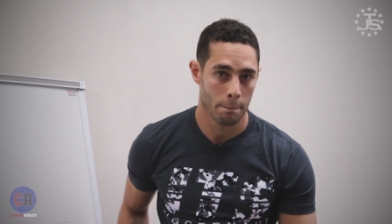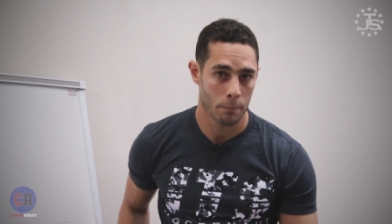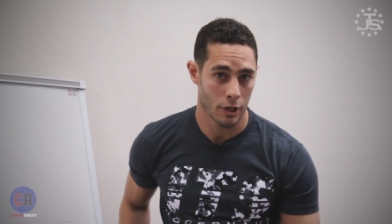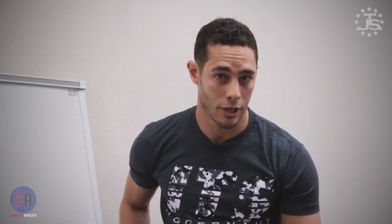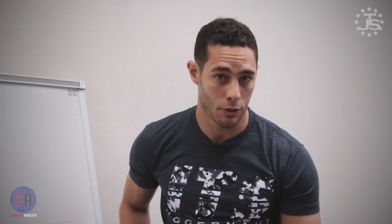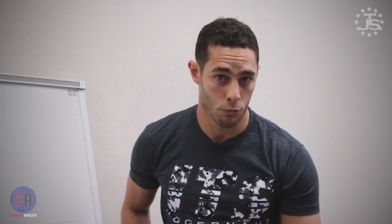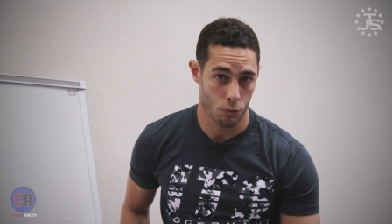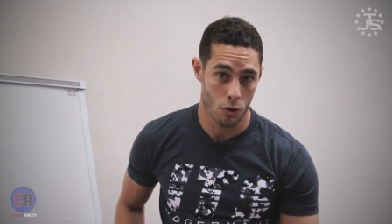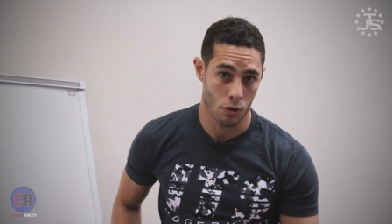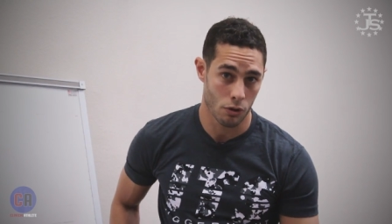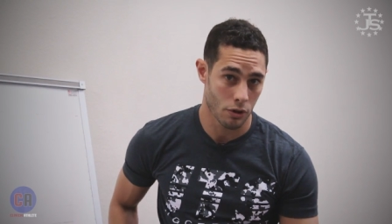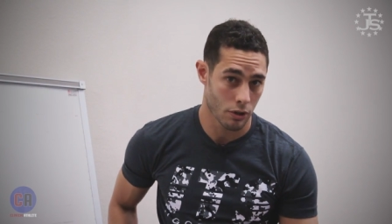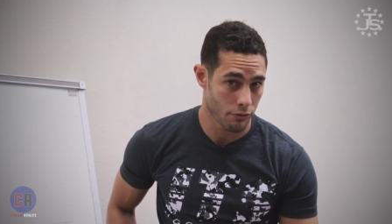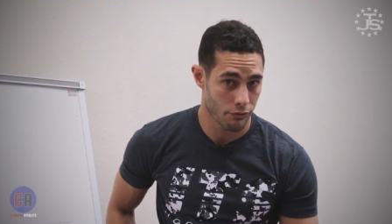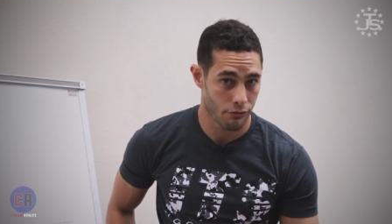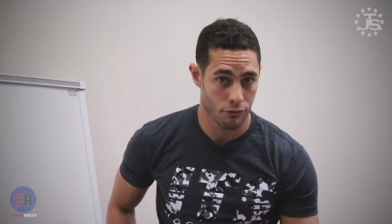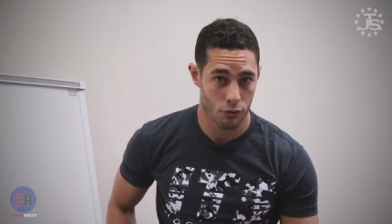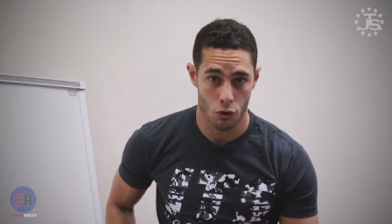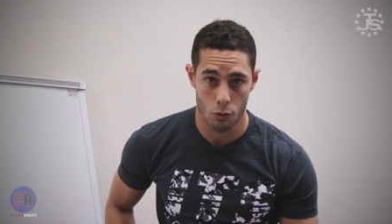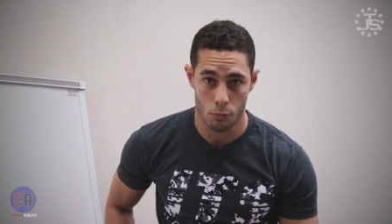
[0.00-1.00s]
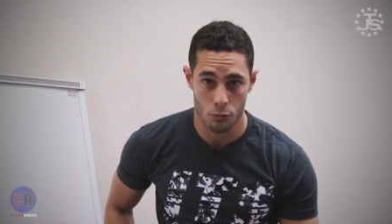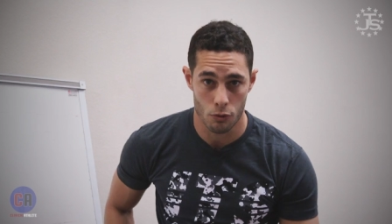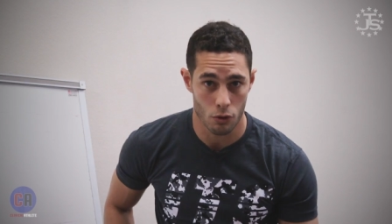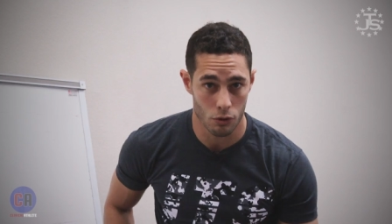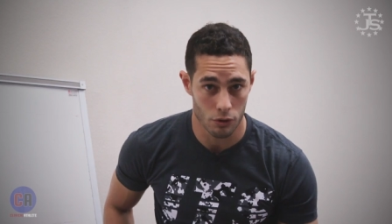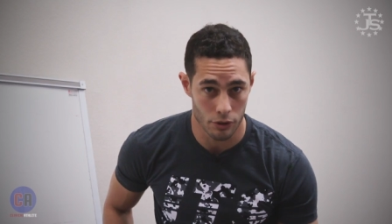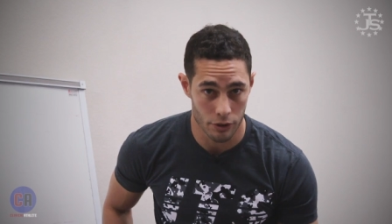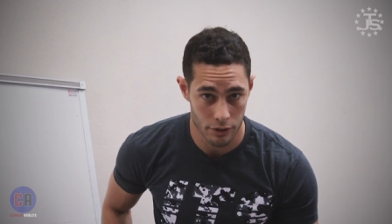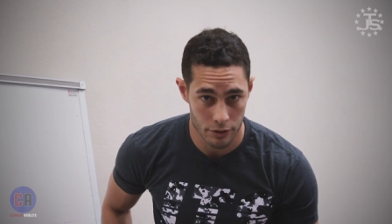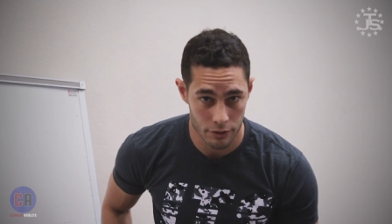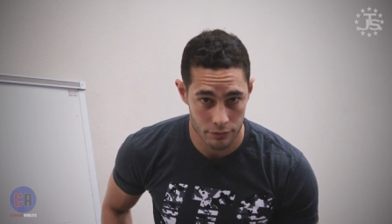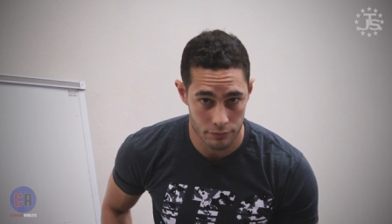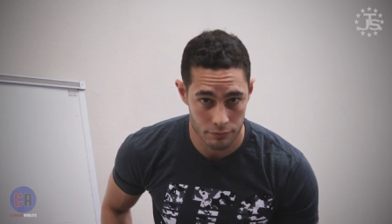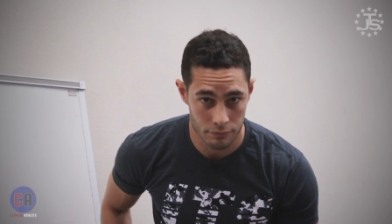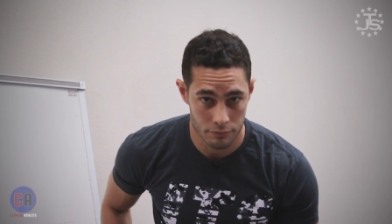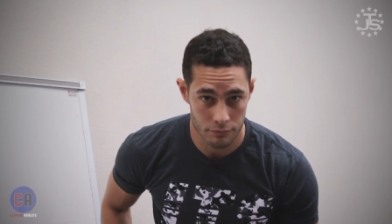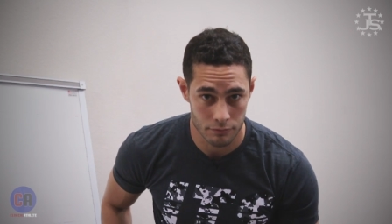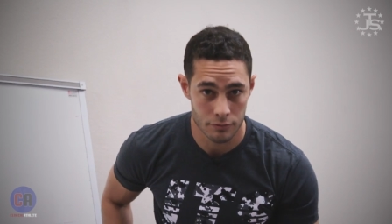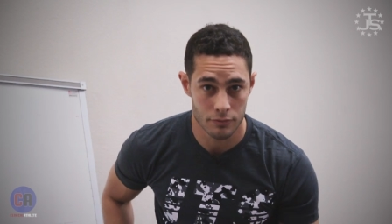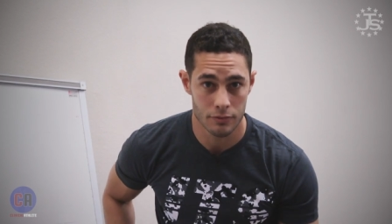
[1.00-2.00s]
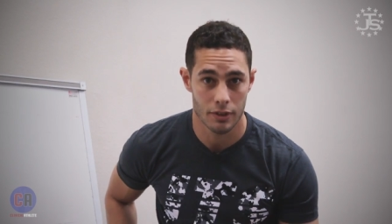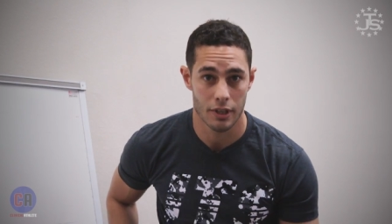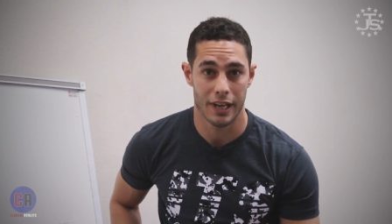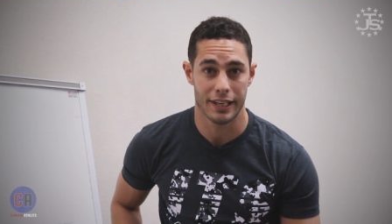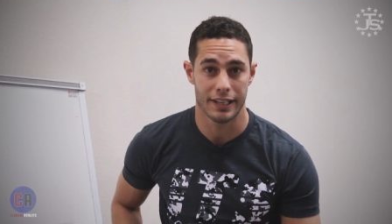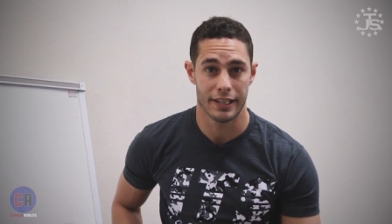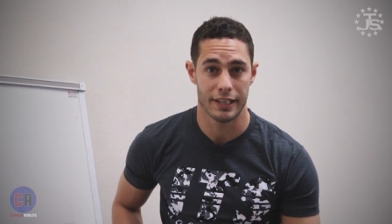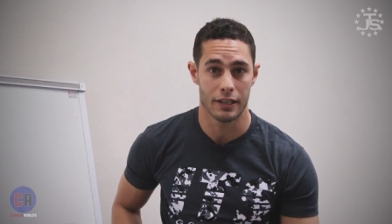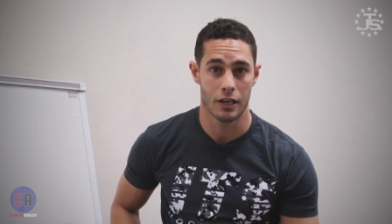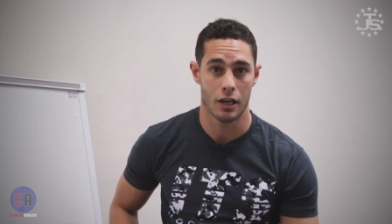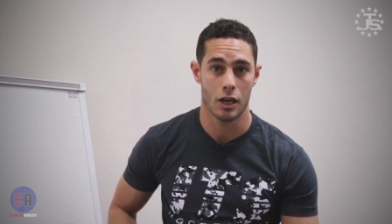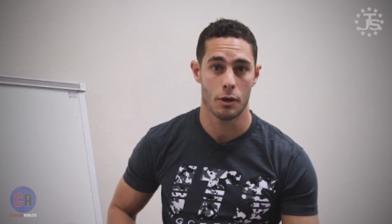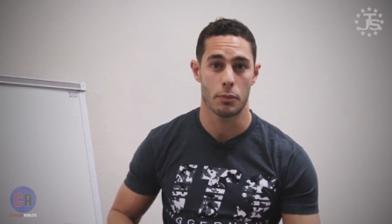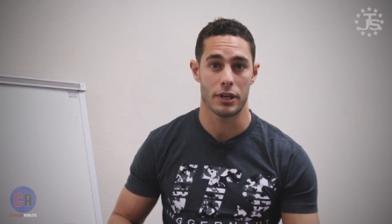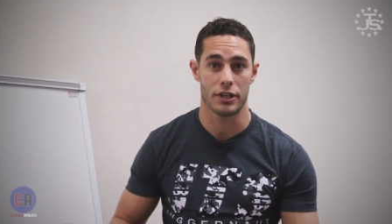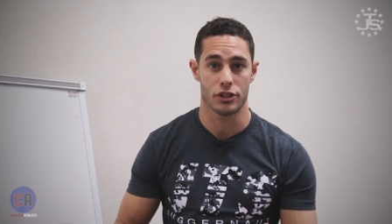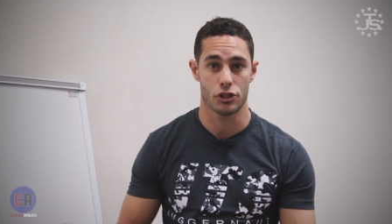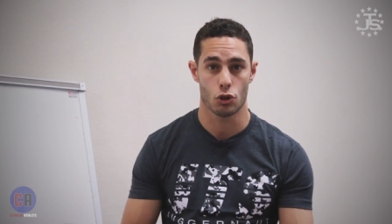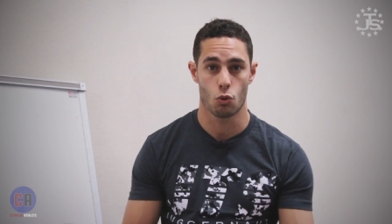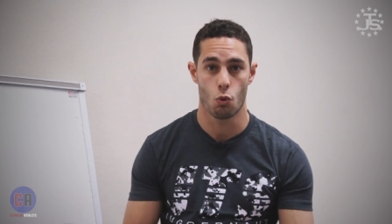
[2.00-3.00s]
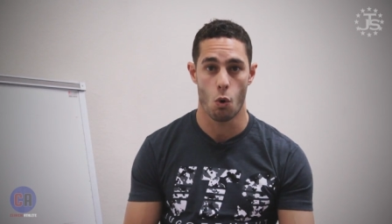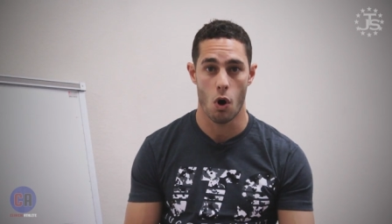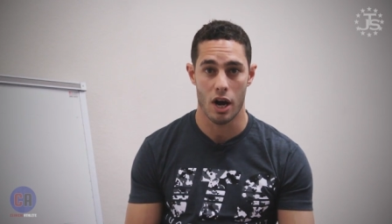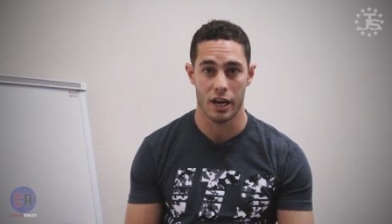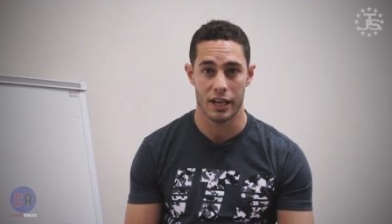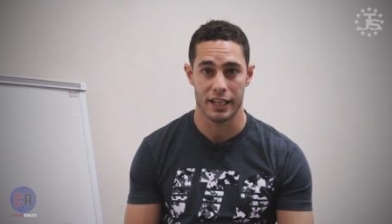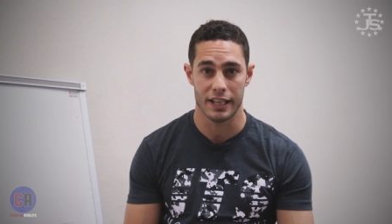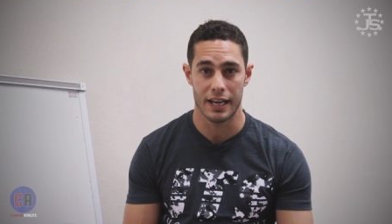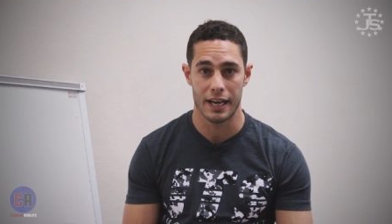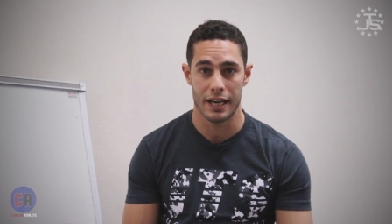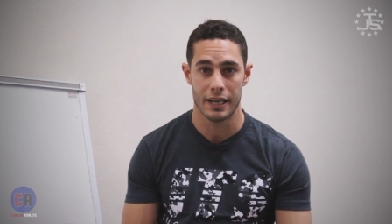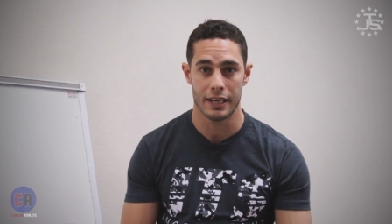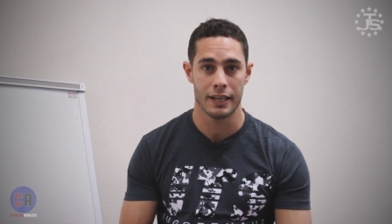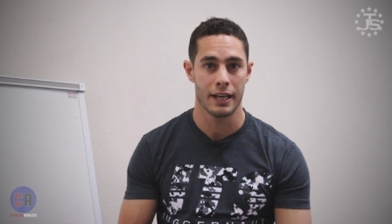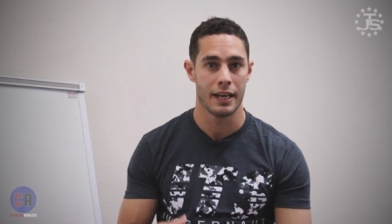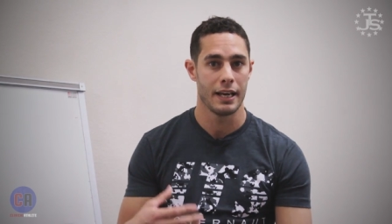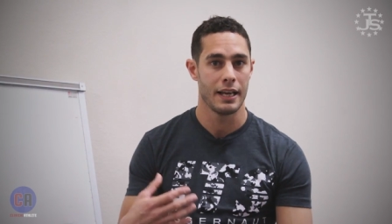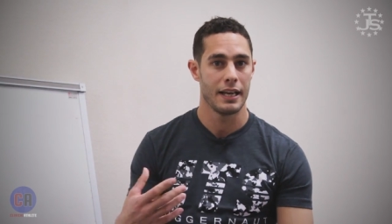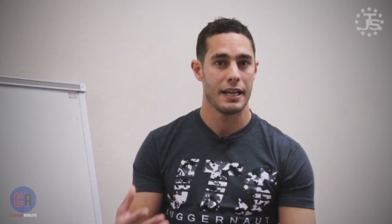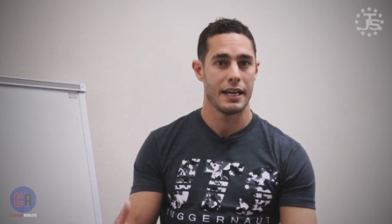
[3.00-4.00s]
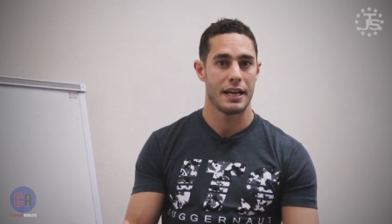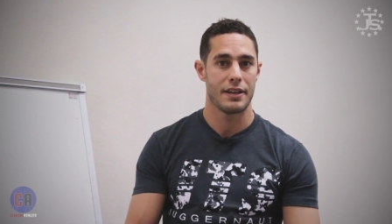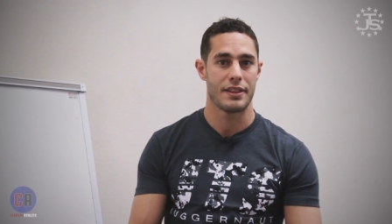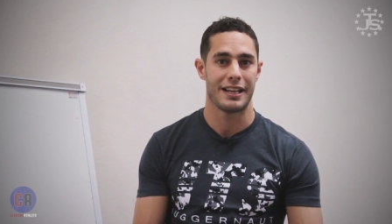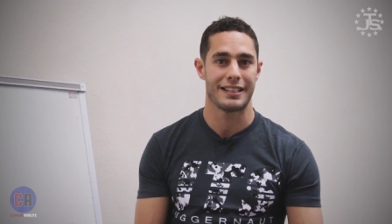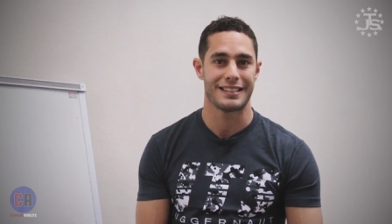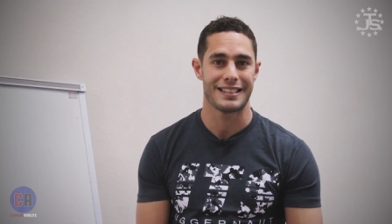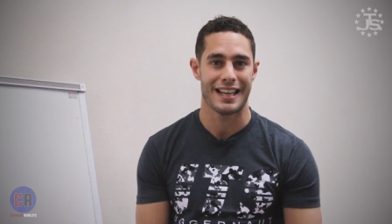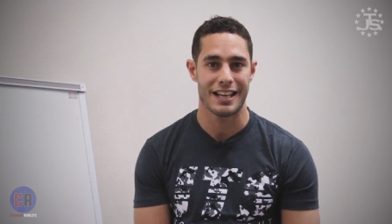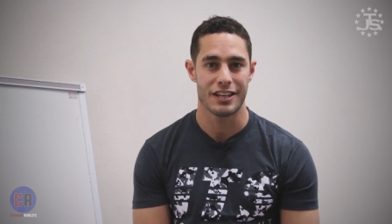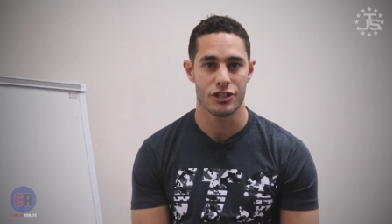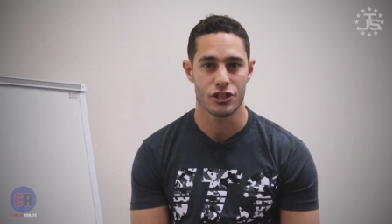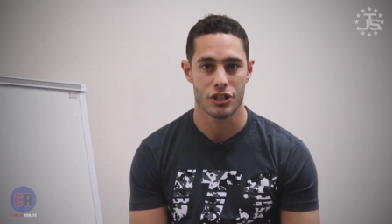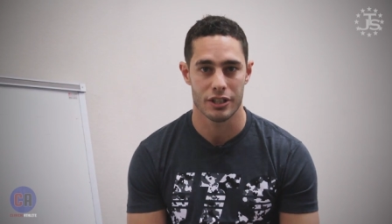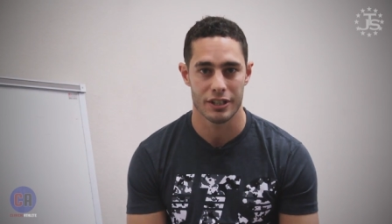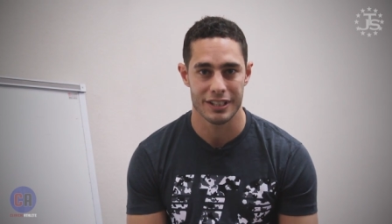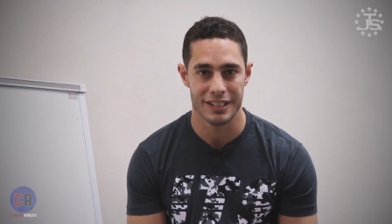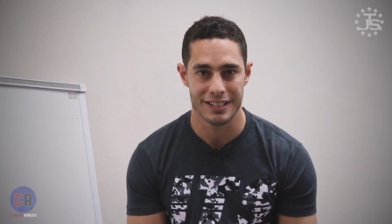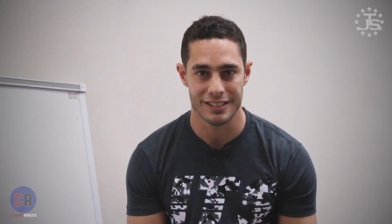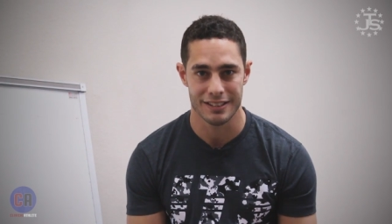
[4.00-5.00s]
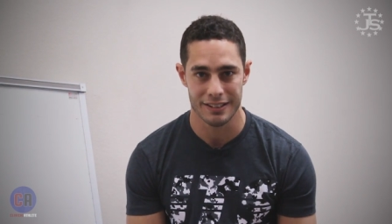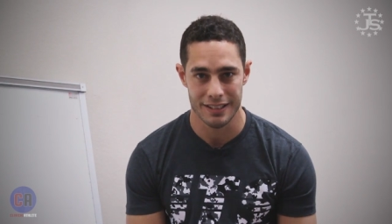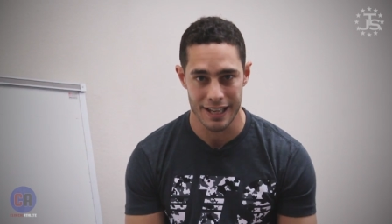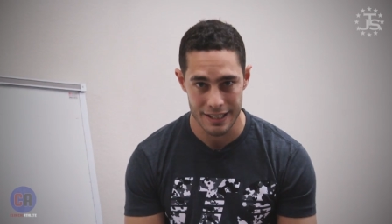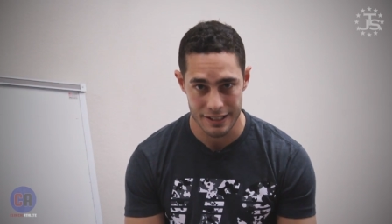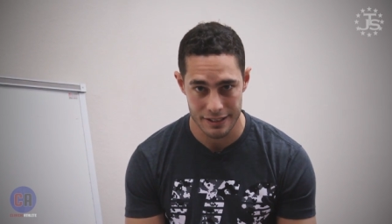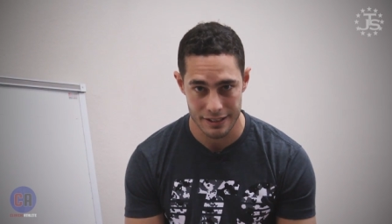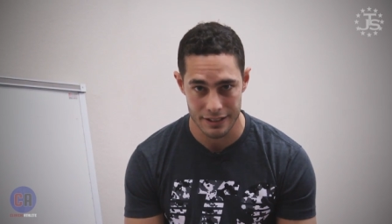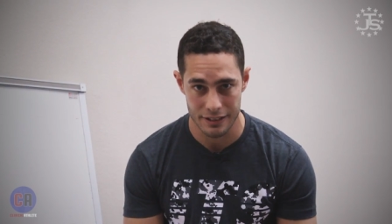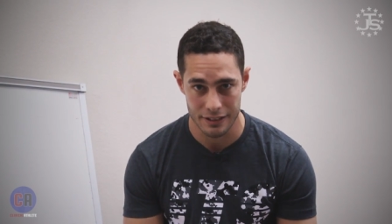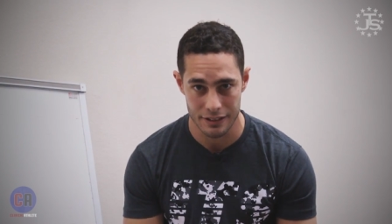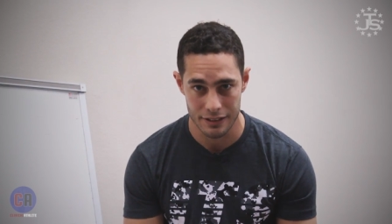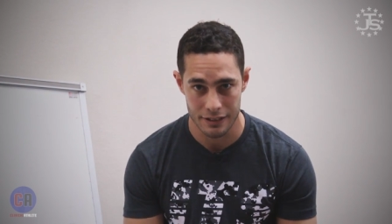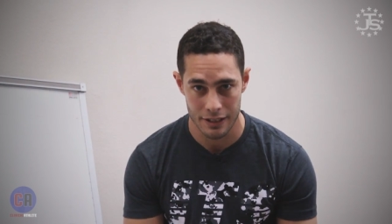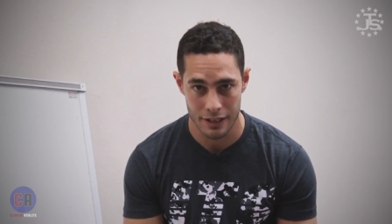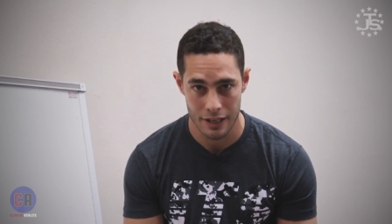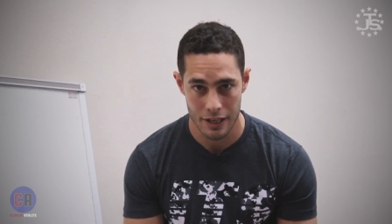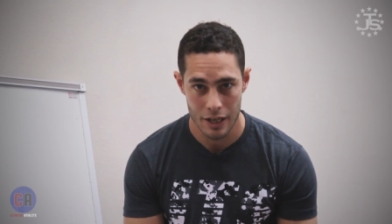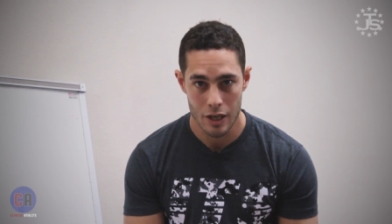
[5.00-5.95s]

I roll on a foam roller, I get up, I squat again, and that tension is lessened,